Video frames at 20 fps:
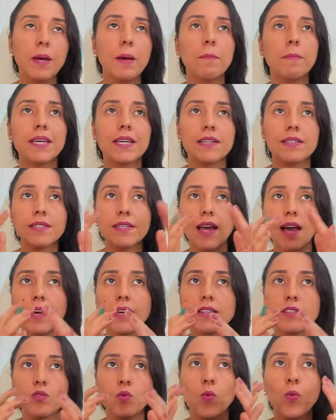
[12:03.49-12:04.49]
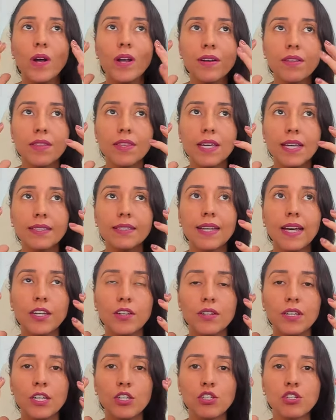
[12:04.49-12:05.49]
Because guys, one thing that you
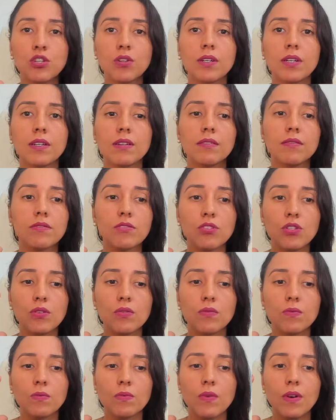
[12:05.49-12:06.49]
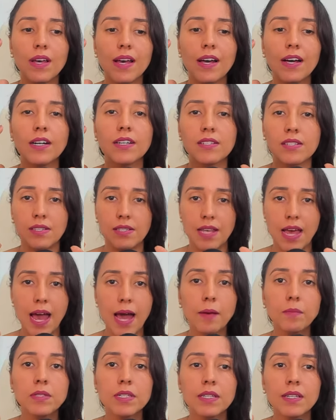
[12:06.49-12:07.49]
need to
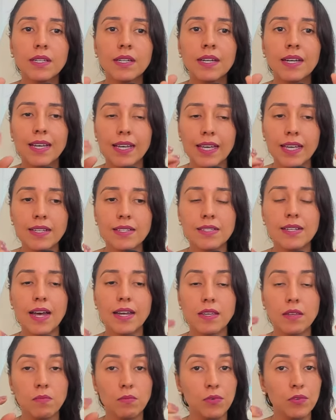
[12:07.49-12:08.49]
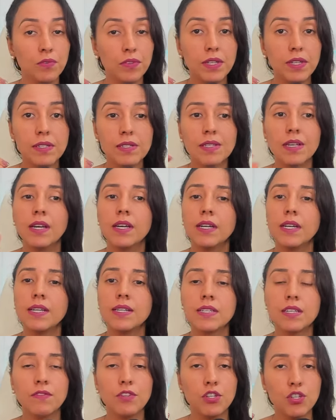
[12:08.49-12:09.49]
accept is that in movies, in
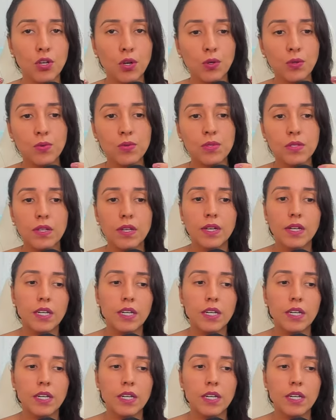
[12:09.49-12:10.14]
TV shows,